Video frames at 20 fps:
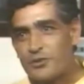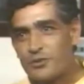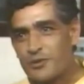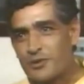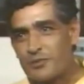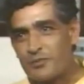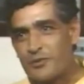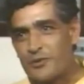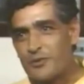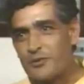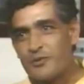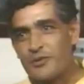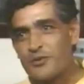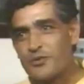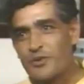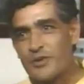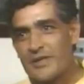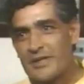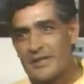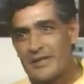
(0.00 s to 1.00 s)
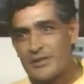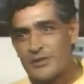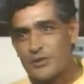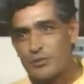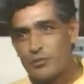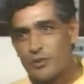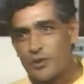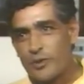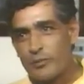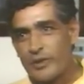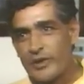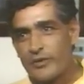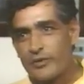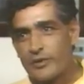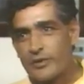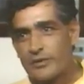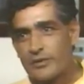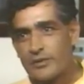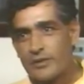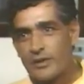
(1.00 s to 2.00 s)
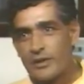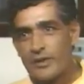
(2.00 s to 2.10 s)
It took the PUP 20 years to become arrogant.